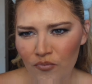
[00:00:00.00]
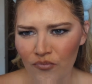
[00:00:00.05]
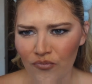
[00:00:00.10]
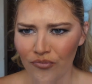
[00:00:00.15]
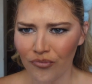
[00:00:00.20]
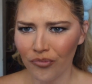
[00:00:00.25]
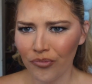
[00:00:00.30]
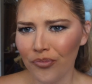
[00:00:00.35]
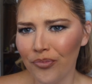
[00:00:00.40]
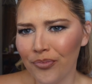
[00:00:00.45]

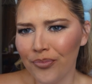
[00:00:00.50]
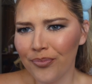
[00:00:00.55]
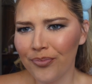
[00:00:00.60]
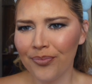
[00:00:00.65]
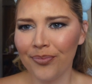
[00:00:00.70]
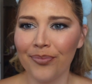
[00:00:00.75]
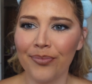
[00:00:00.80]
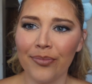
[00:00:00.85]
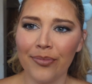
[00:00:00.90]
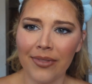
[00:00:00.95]
I think it's
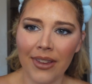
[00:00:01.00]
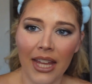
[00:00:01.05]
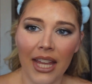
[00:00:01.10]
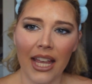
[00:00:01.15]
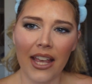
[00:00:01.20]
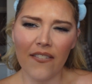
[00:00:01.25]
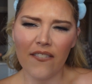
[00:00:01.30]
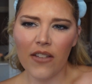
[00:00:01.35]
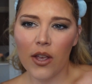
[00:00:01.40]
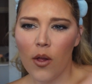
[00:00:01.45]
just a
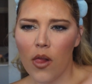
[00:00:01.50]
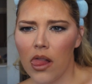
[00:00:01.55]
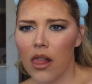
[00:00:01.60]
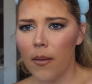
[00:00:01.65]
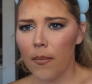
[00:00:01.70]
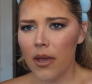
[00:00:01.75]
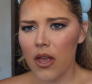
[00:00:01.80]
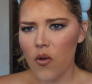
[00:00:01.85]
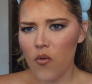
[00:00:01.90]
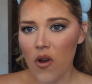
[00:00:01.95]
little
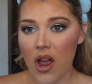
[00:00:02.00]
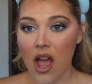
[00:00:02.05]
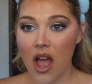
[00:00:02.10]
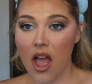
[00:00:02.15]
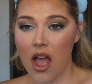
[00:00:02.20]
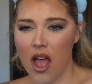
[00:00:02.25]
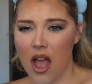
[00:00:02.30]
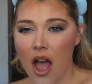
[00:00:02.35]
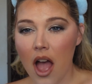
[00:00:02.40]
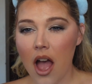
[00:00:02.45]
less
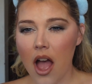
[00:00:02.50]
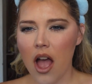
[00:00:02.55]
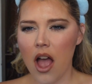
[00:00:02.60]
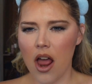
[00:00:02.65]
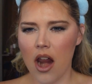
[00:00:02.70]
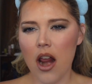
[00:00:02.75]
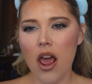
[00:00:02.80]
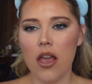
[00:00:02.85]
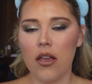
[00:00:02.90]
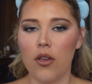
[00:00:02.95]

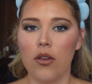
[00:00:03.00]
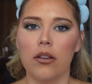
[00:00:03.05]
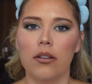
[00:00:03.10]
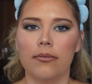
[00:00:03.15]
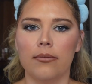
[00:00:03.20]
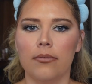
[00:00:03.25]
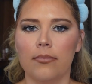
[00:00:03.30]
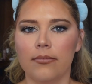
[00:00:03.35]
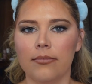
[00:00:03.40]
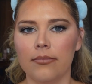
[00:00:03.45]
red
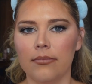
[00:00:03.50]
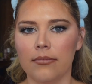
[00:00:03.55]
toned.